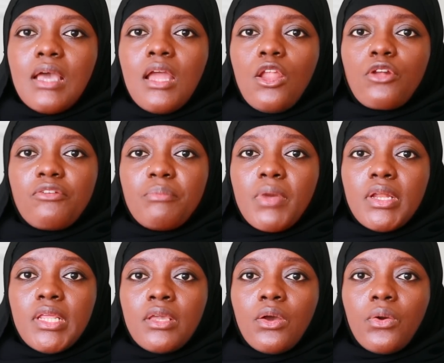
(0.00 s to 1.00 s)
a lot of
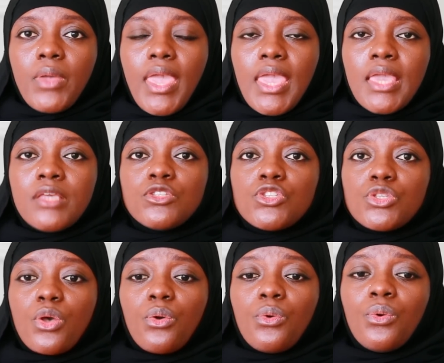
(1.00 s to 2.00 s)
money, okay?
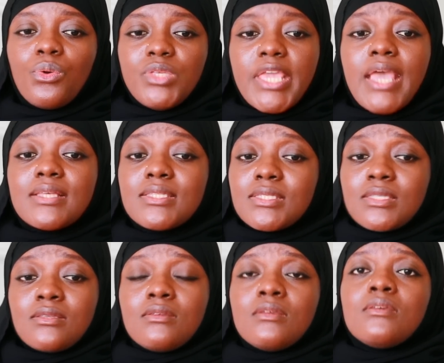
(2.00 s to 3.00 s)
So yes,
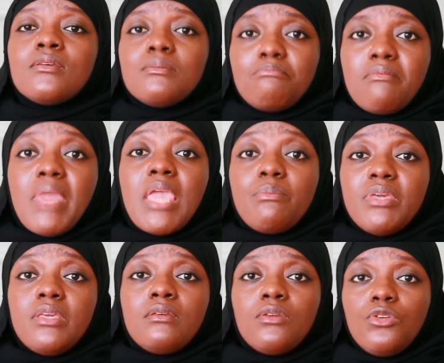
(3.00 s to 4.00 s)

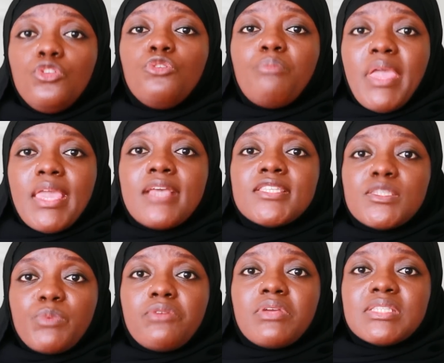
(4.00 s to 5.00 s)
maybe you may
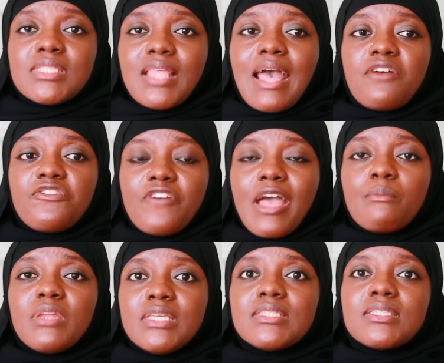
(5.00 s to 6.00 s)
experience that,
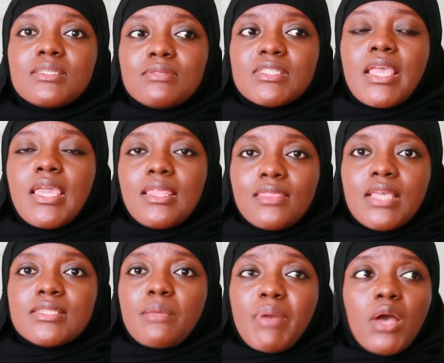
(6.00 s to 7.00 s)
families saying
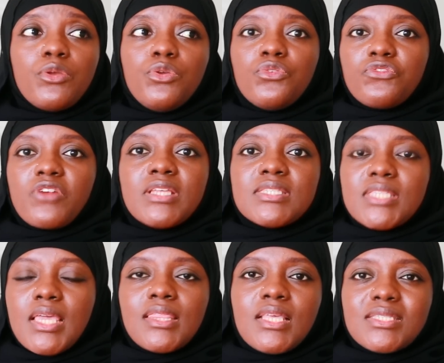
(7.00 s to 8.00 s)
things about you, friends
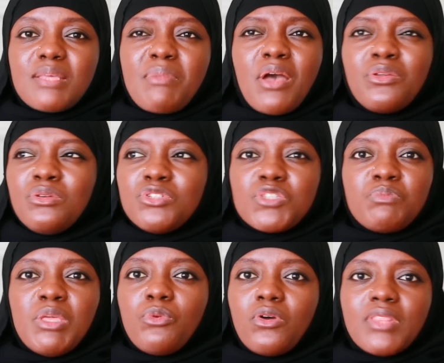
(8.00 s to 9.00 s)
saying things about you, just
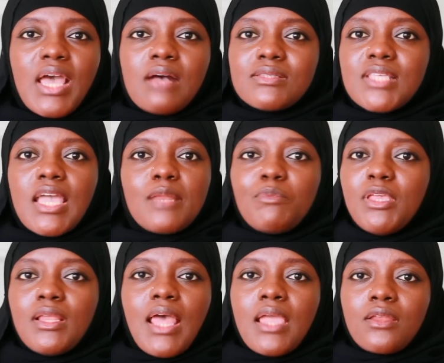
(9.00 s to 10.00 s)
people on the outside
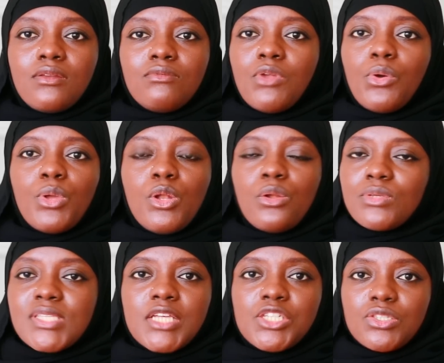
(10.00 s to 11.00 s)
being like, no, it
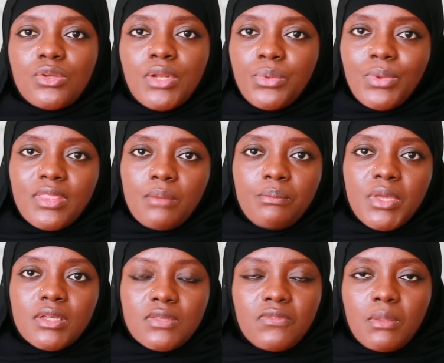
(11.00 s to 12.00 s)
looks like she's only with him
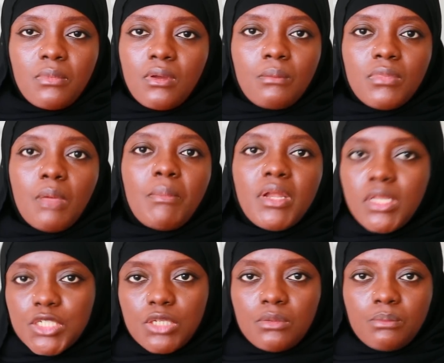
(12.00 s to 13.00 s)
because of the money